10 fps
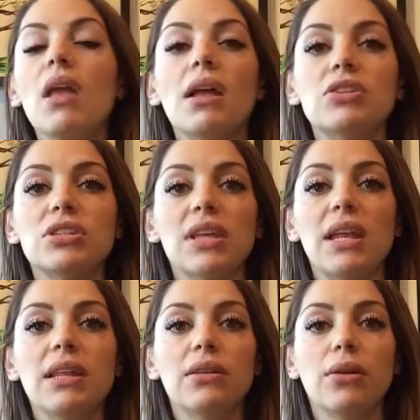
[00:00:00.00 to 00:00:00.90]
and just
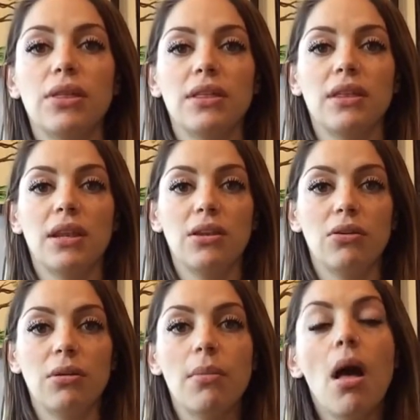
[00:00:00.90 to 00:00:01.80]
any little thing that I do,
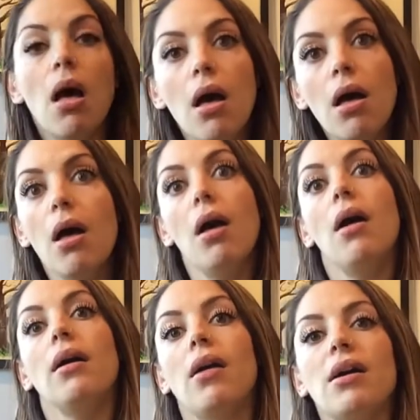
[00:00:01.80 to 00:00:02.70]
and I'm
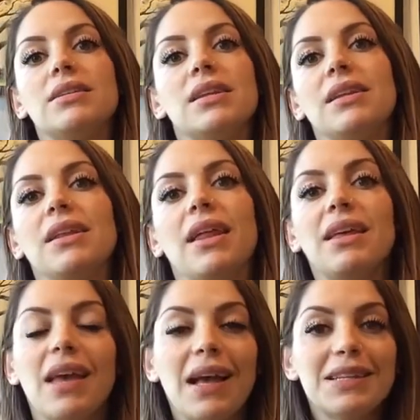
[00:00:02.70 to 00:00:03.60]
constantly
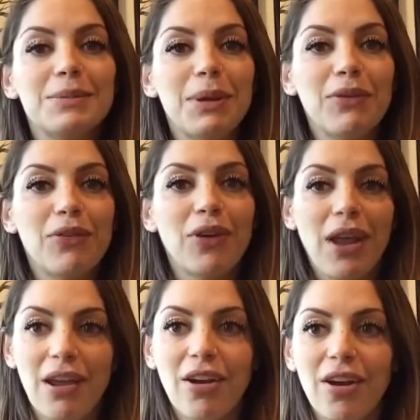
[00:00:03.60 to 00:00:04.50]
like gasping for
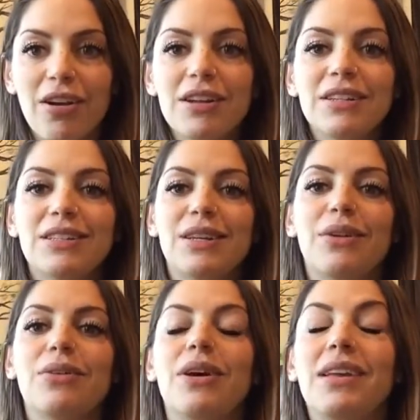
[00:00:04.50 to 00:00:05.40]
air.
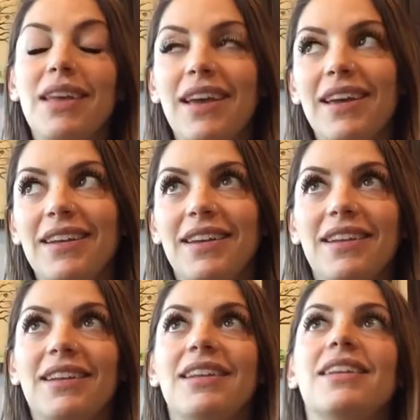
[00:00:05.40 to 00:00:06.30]
So
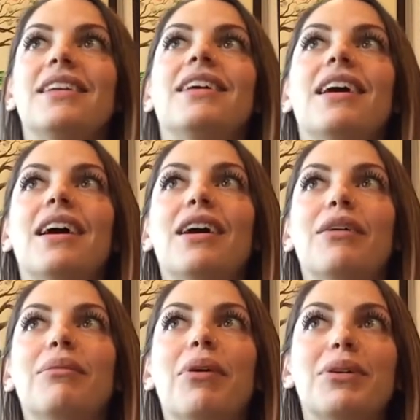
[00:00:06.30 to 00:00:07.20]
again,
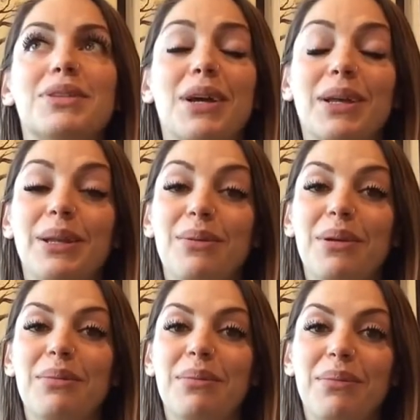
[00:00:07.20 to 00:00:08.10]
I'll talk a little
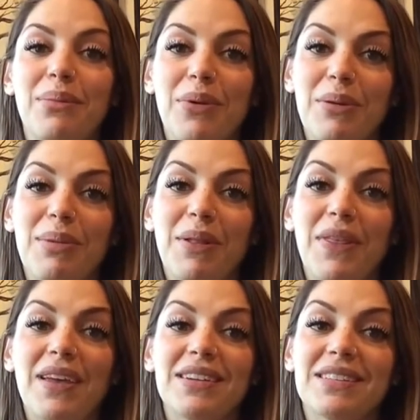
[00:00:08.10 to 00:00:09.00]
bit more about
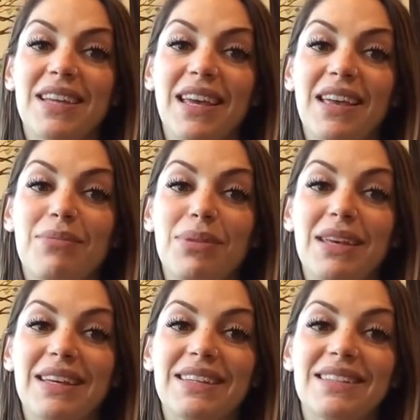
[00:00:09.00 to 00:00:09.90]
that in a second,
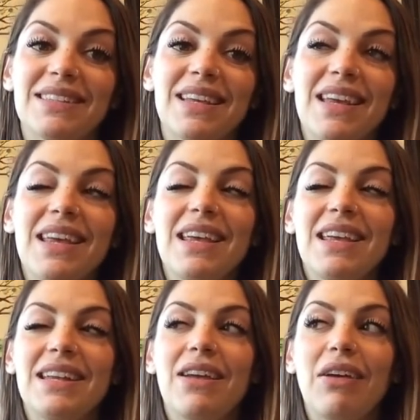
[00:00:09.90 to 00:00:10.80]
because
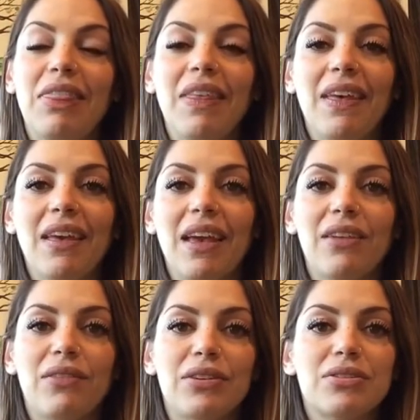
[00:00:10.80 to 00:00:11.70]
now I think I kind
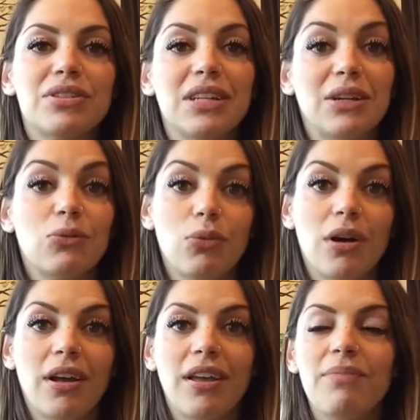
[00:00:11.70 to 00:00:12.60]
of understand
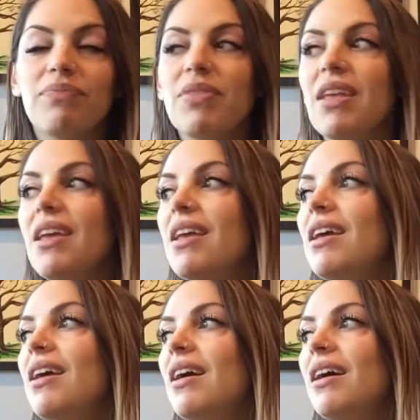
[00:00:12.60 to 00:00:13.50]
why.
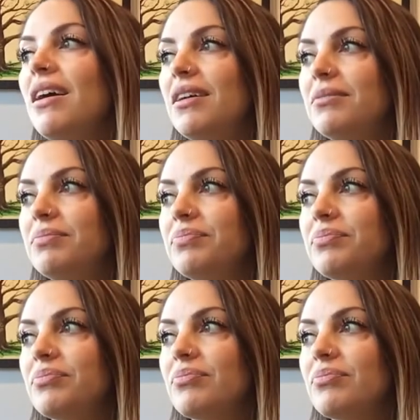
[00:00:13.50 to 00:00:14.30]
I'm